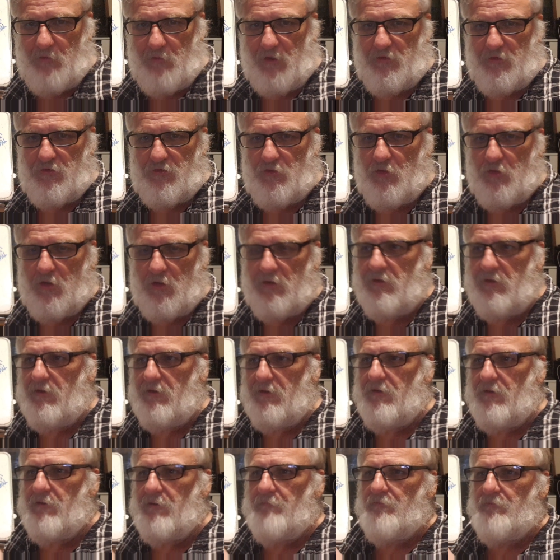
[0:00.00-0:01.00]
where it's not
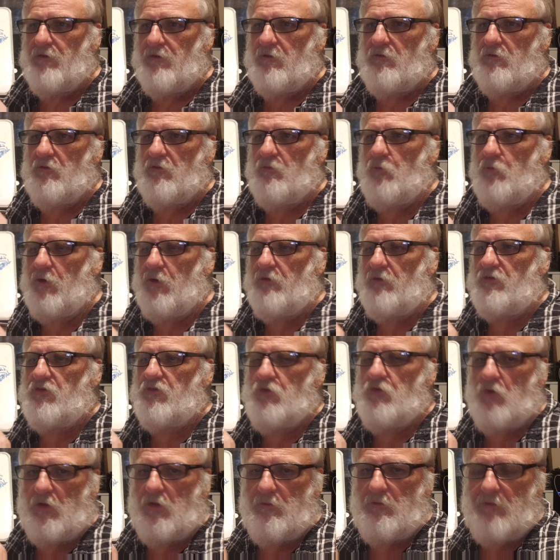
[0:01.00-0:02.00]

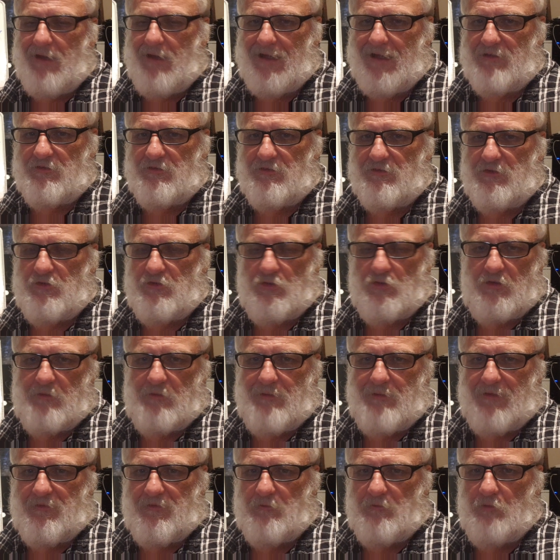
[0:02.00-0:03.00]
actually talking
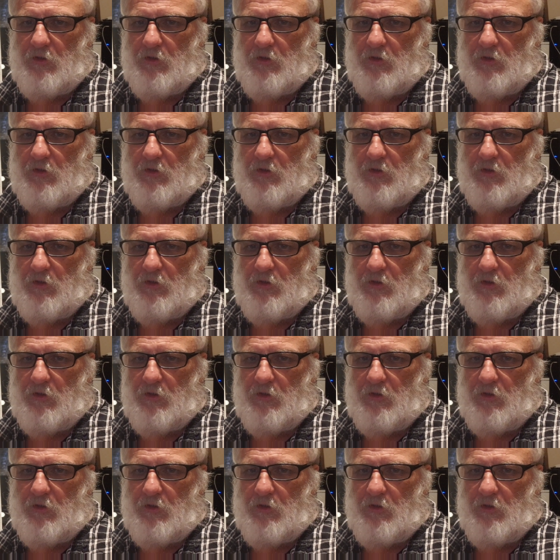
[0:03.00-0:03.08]
about the